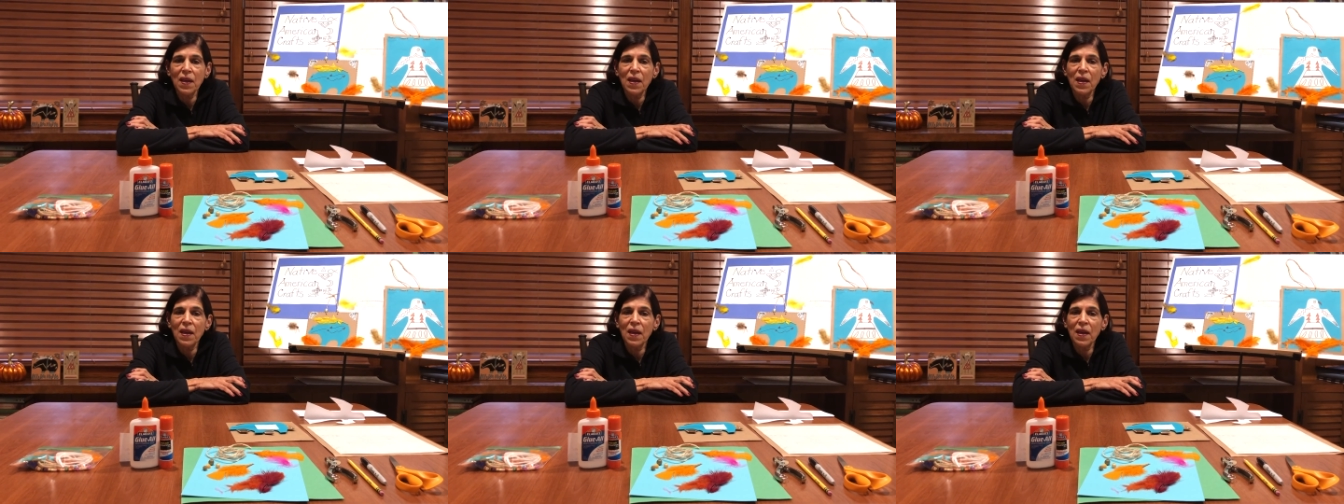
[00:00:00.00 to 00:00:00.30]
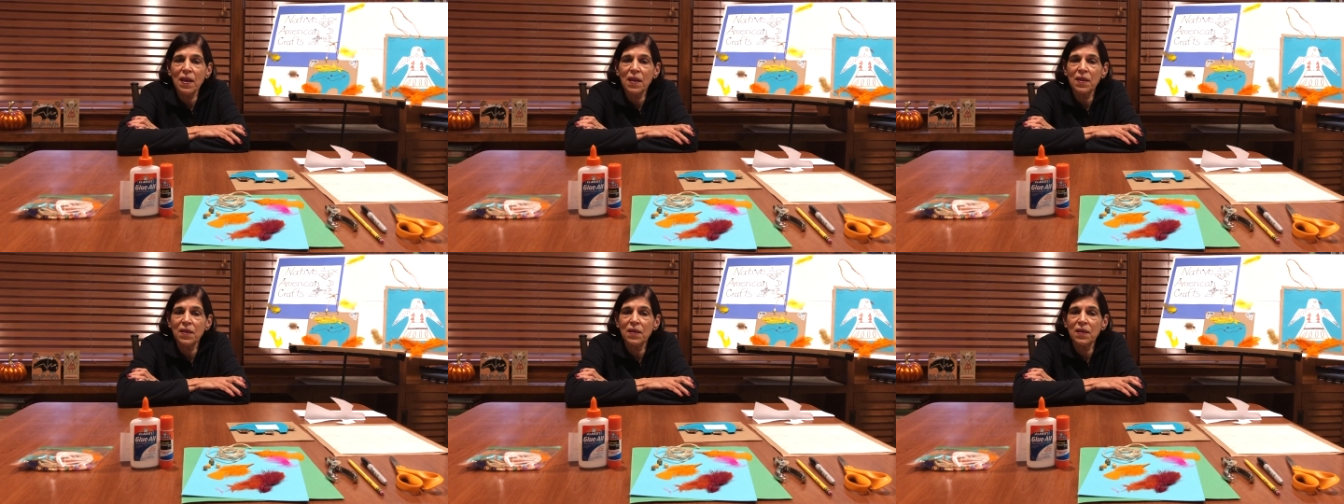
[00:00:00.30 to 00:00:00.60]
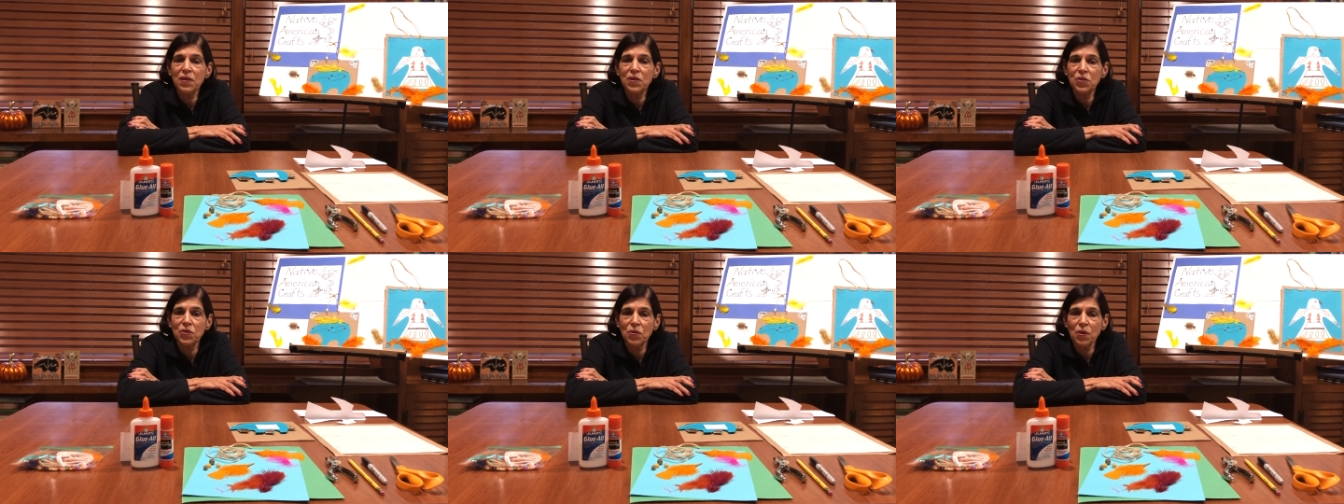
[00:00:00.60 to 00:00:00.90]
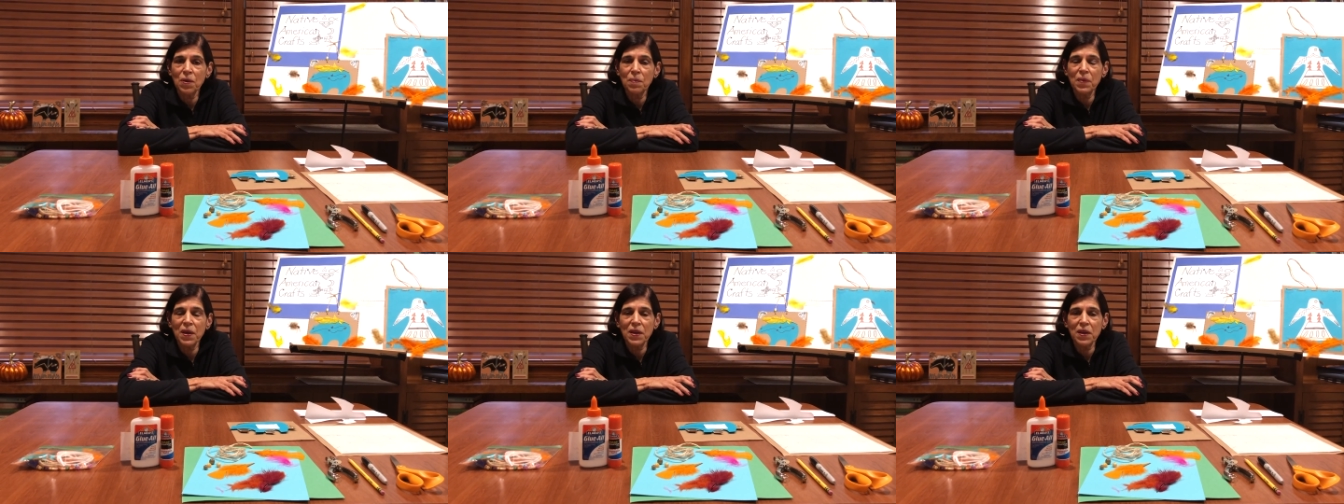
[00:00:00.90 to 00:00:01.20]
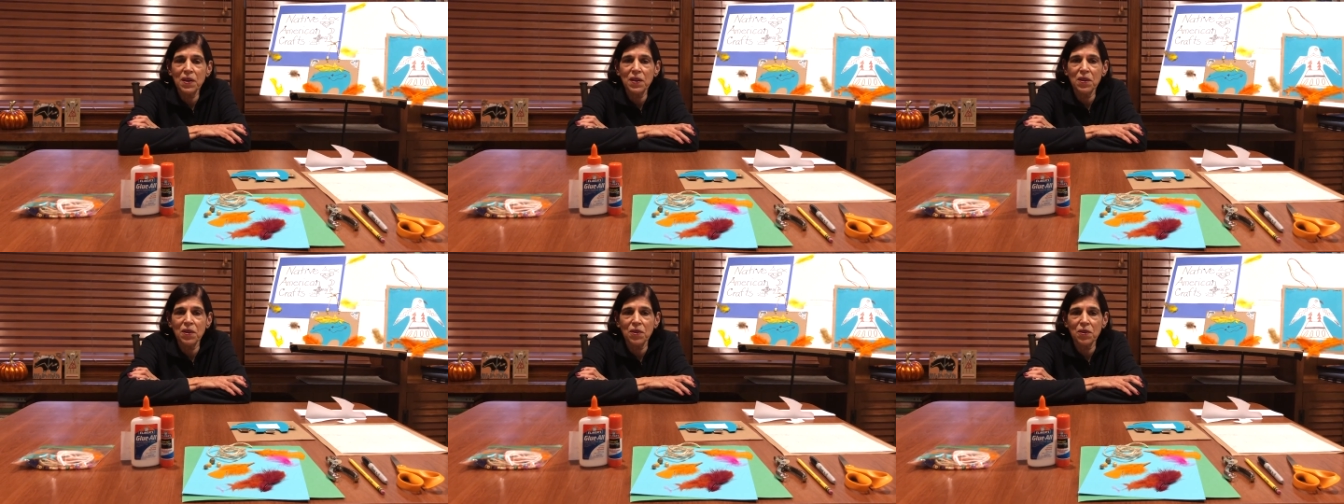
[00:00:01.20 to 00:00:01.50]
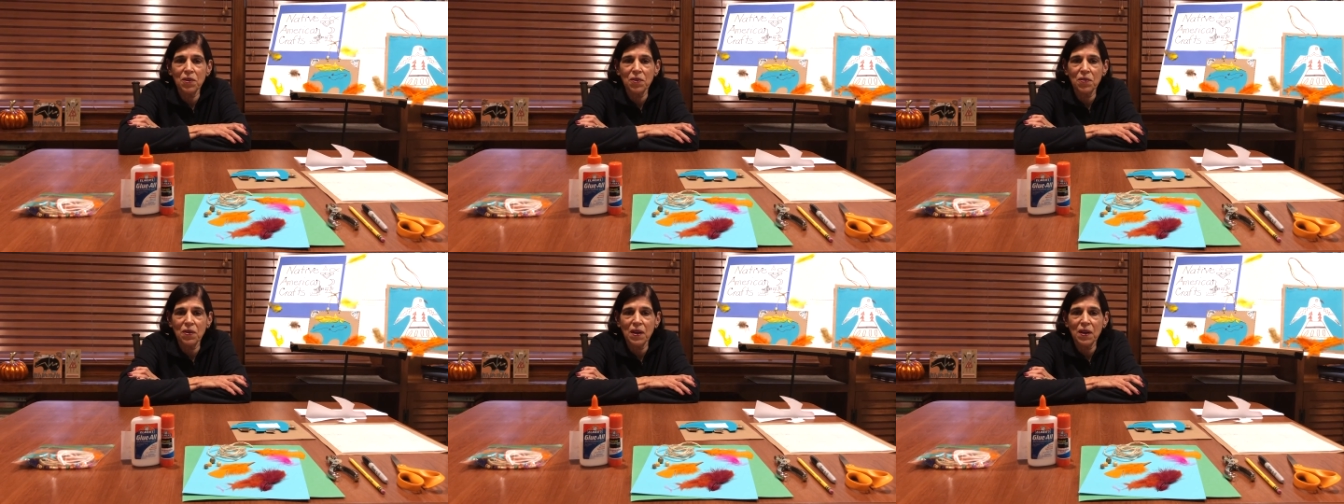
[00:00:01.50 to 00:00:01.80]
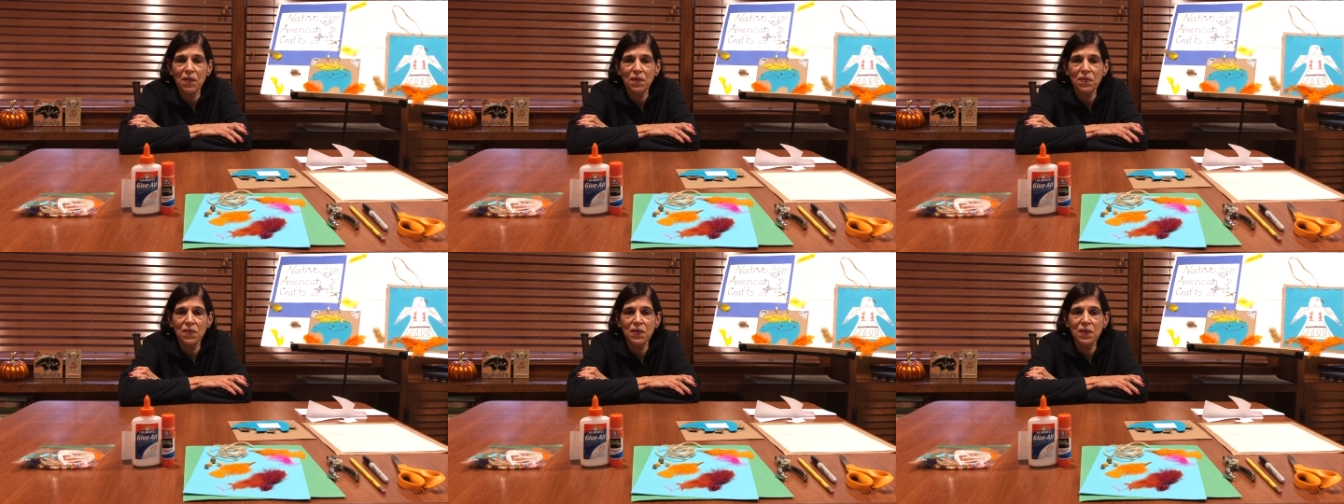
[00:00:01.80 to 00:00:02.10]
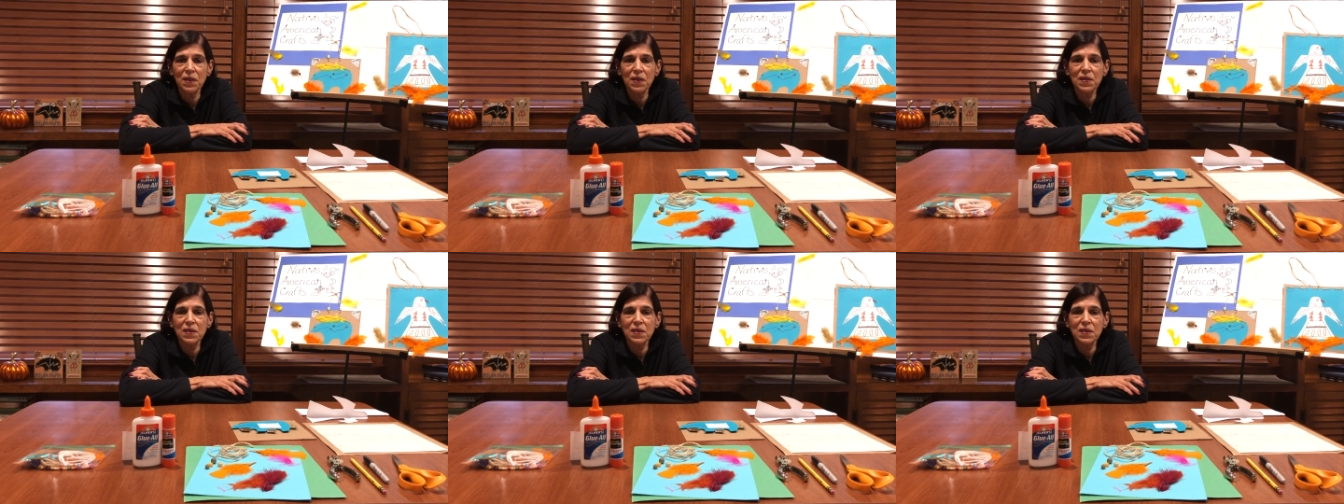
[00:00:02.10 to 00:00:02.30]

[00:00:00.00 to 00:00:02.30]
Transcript: and enjoy making your craft.